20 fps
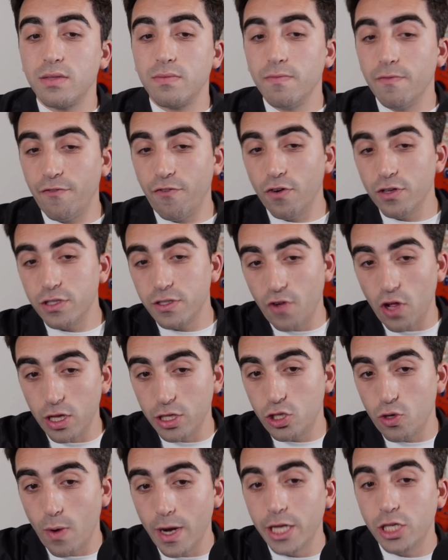first of all, in
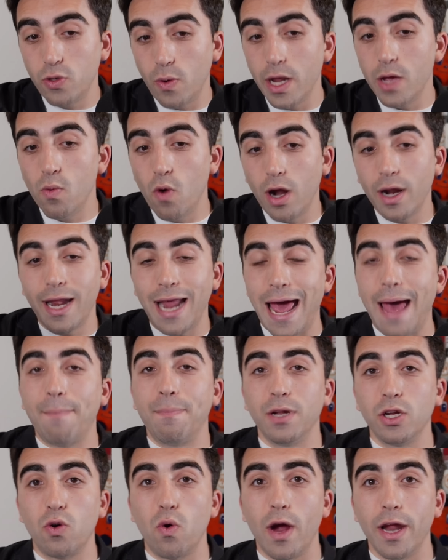twenty twenty-one, it
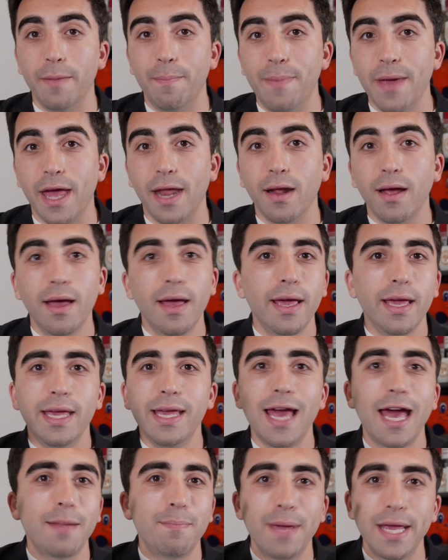happened quite a bit. He
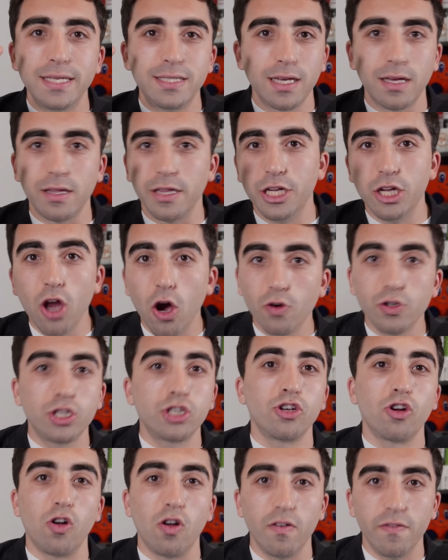had basically no
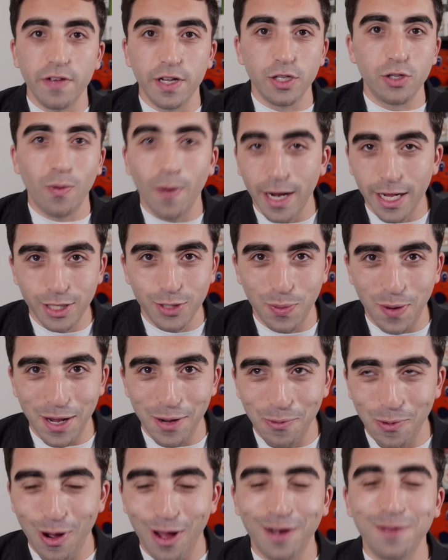serve in twenty
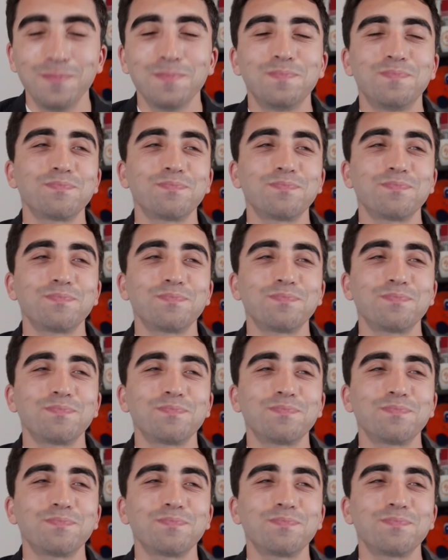twenty-one.